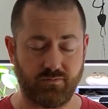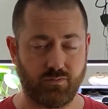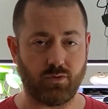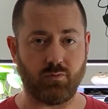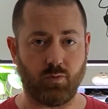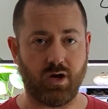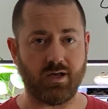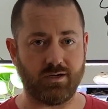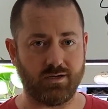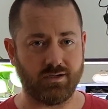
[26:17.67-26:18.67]
full of
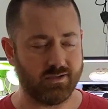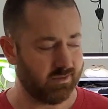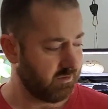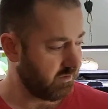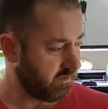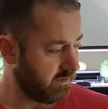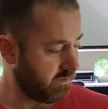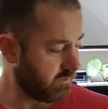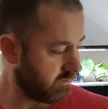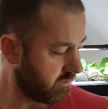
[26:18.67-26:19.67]
water, you
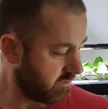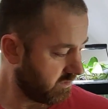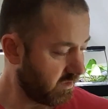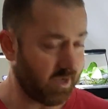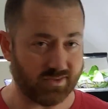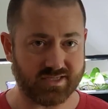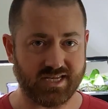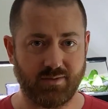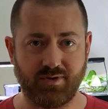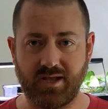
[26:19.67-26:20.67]
know, on the
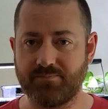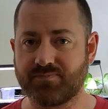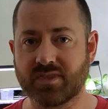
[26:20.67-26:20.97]
same day.